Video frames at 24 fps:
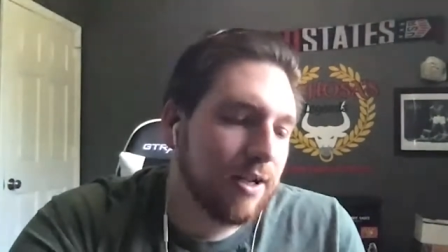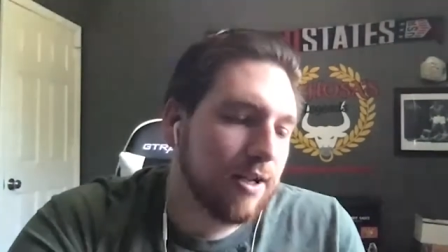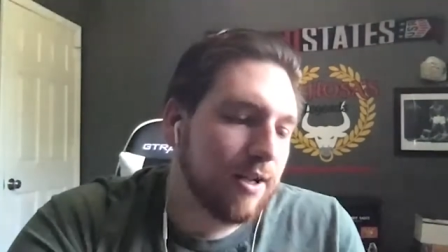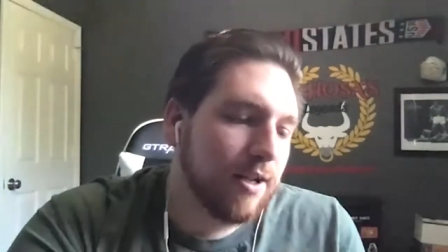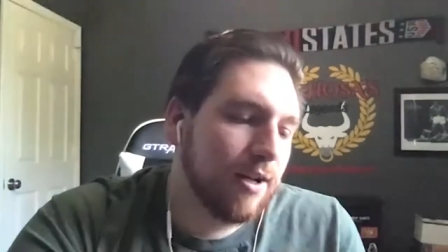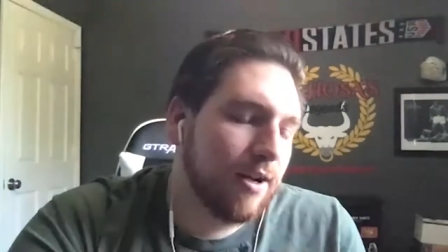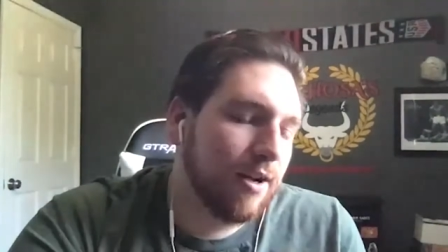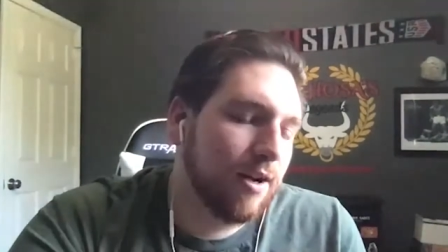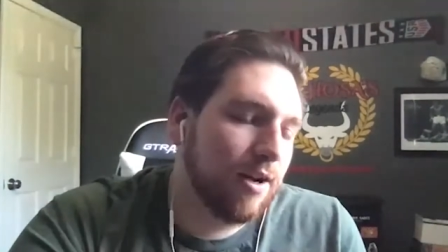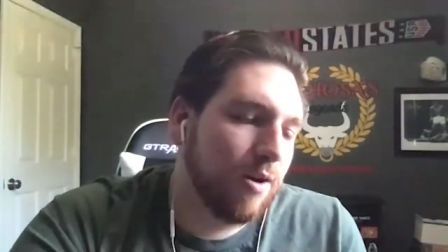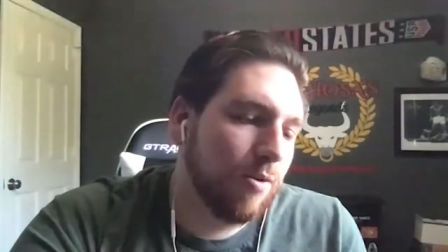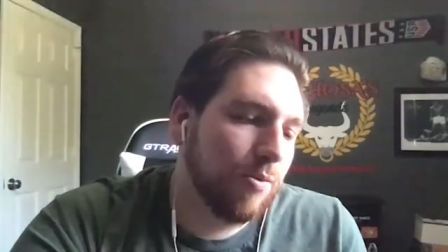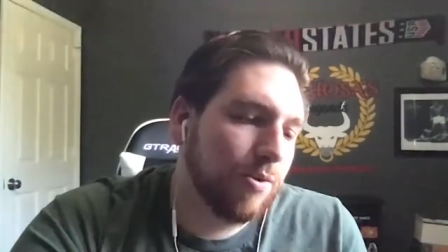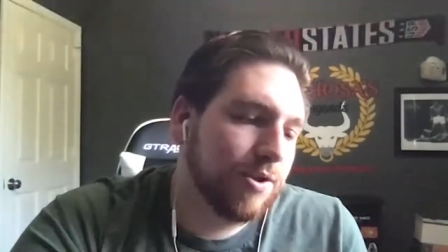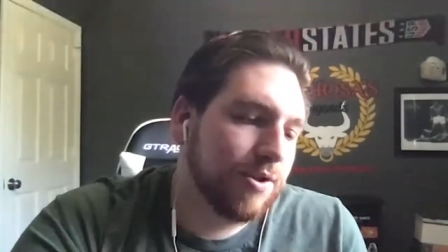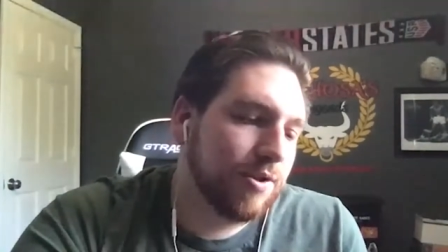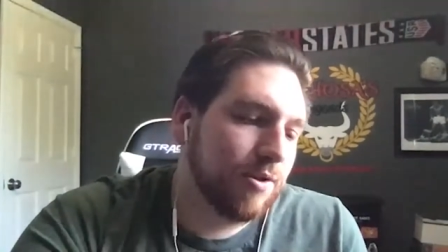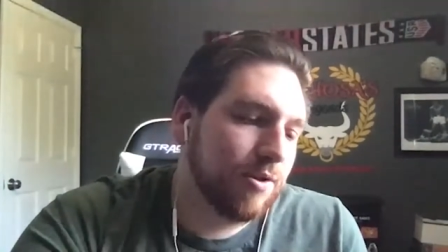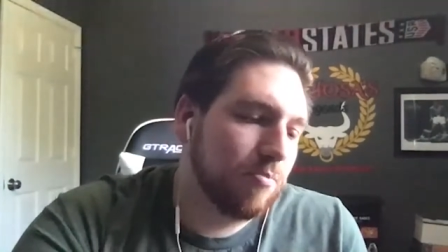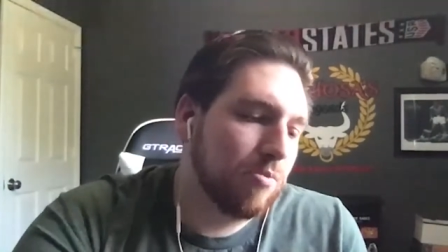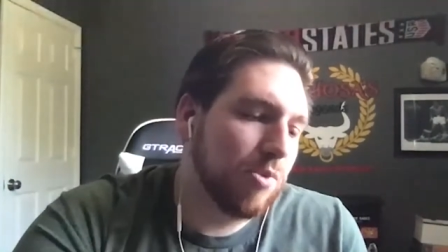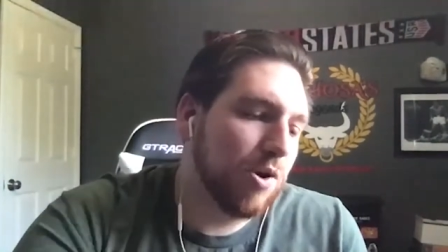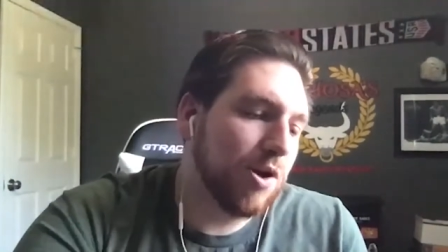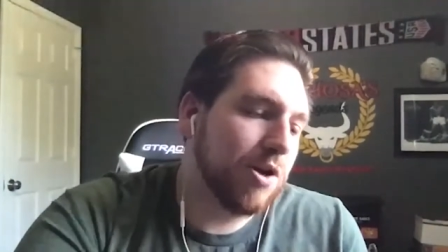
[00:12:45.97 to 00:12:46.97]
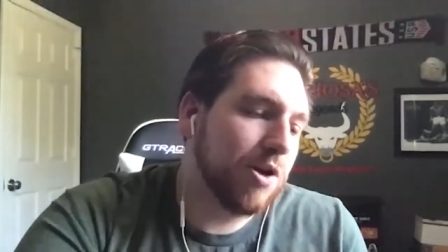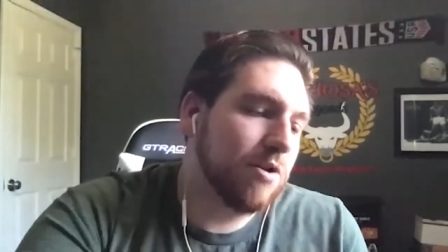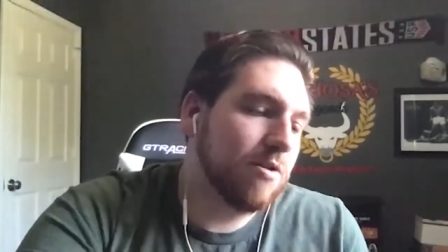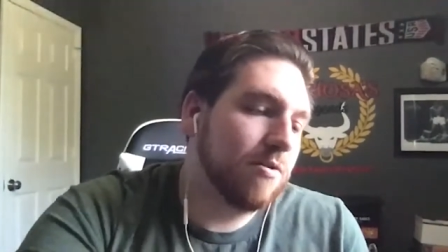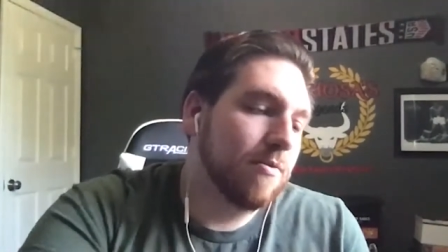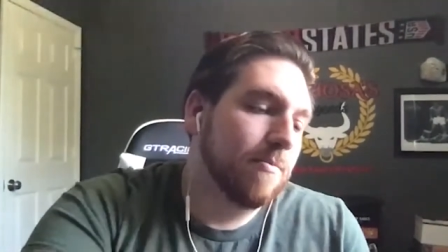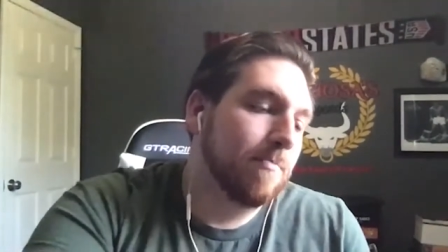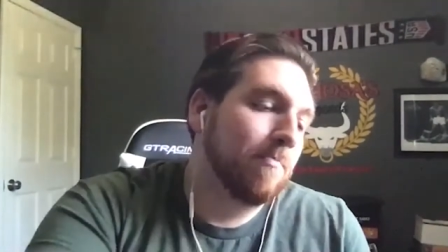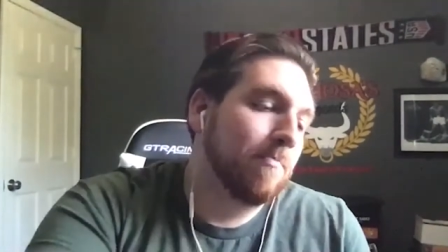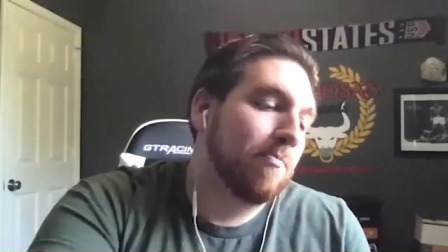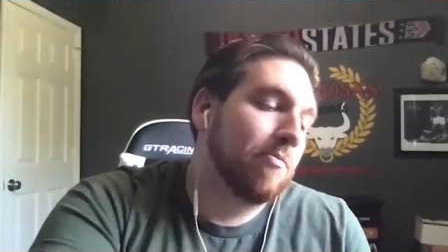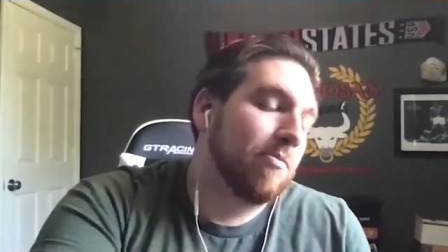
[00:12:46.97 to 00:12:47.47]
uh, with some butter.
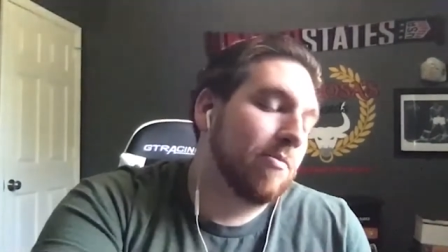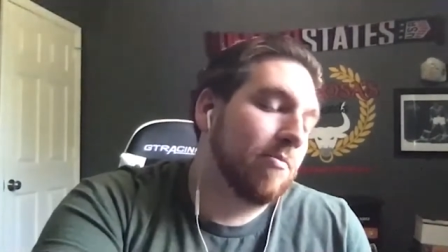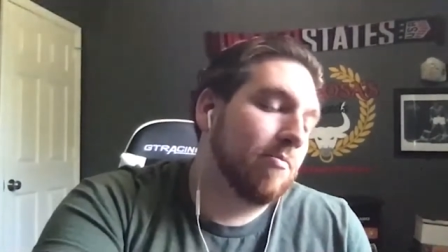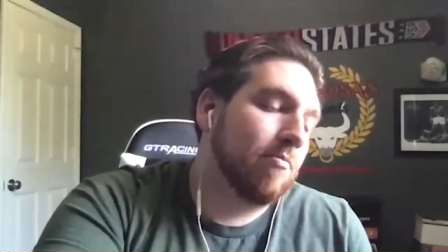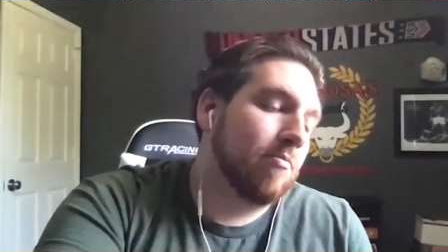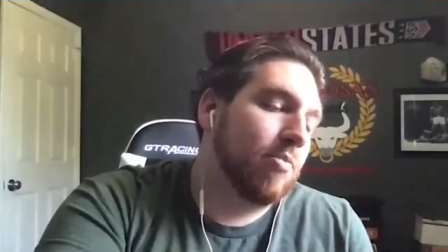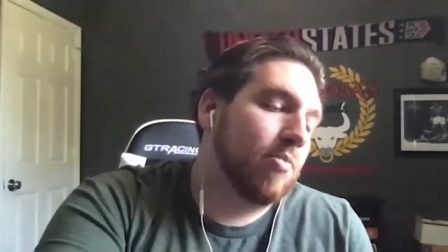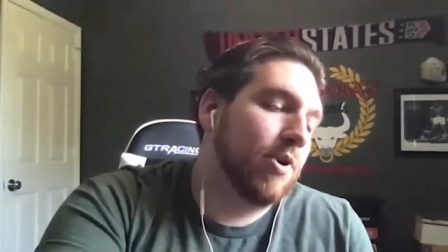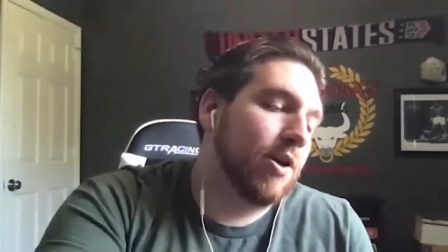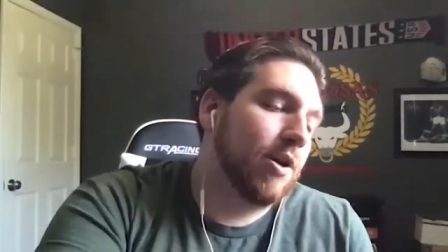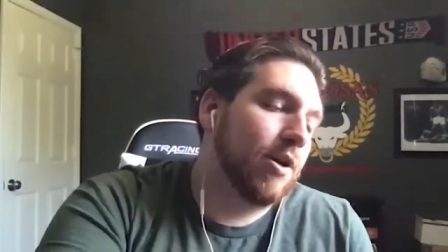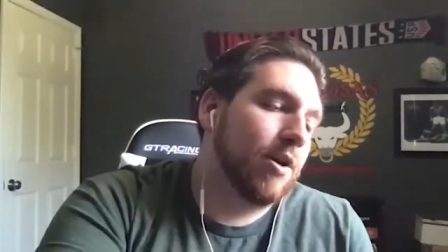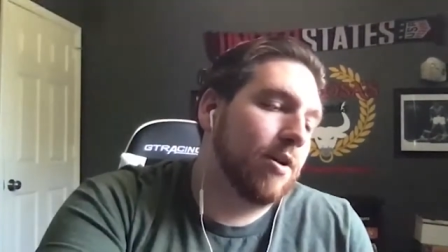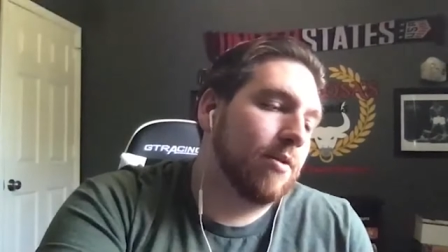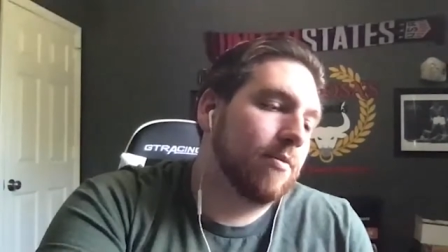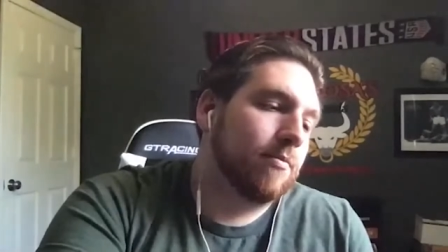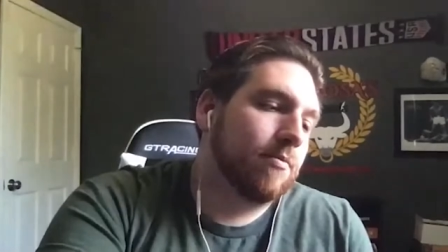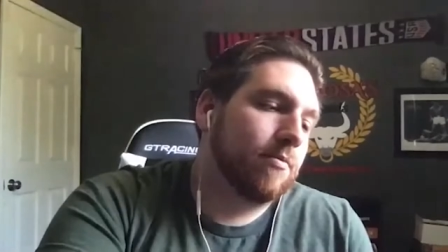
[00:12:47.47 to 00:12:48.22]
But